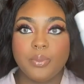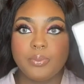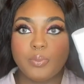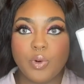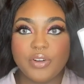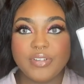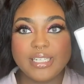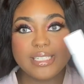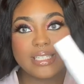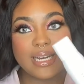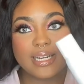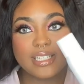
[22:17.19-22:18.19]
Morphe
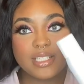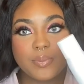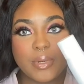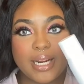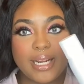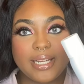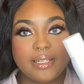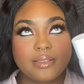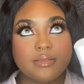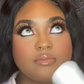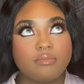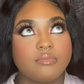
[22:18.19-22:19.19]
setting spray.
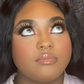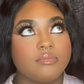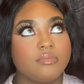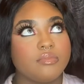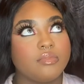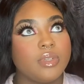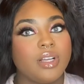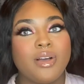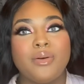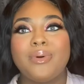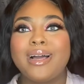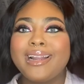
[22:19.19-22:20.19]

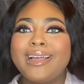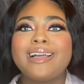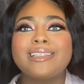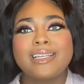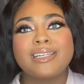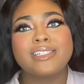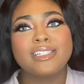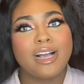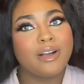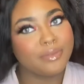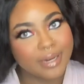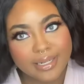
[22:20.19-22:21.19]
Why do you guys take a
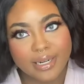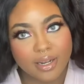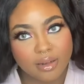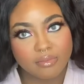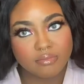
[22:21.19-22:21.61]
shower right now?